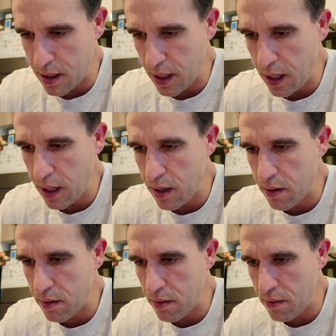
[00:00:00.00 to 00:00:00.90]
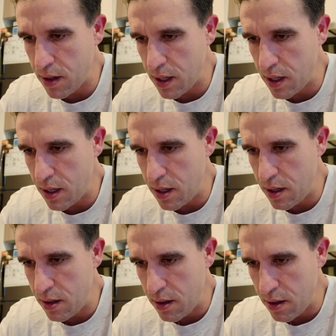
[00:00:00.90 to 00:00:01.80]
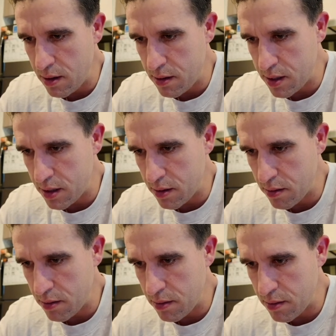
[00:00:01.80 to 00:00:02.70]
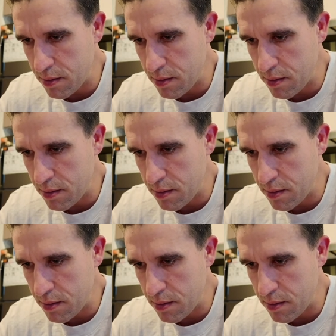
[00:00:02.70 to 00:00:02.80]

delete, 1, 2.